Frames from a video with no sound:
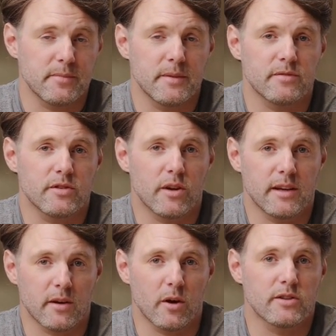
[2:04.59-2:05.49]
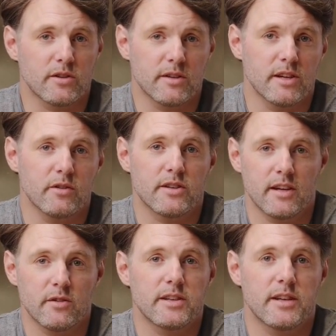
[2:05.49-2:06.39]
If the training loss continues
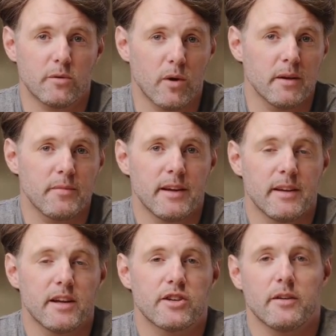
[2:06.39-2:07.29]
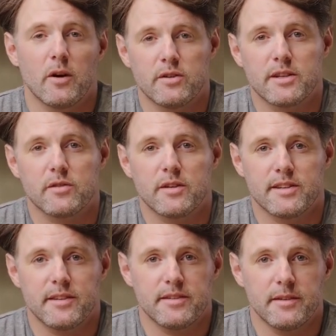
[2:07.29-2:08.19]
decreasing while validation loss
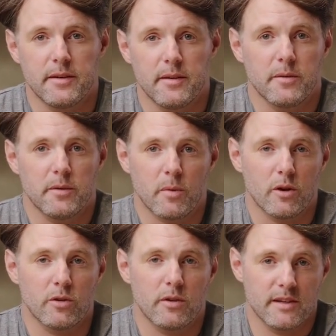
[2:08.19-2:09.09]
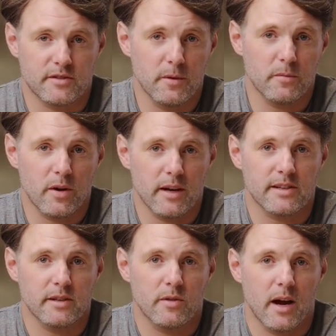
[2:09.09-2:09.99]
increases, the model is
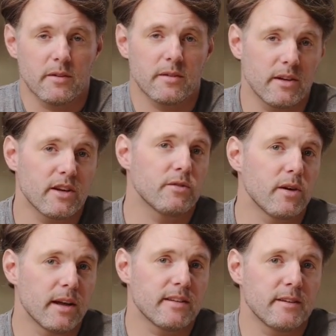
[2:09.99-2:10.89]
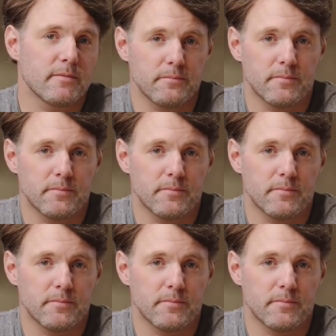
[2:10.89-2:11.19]
memorizing rather than generalizing.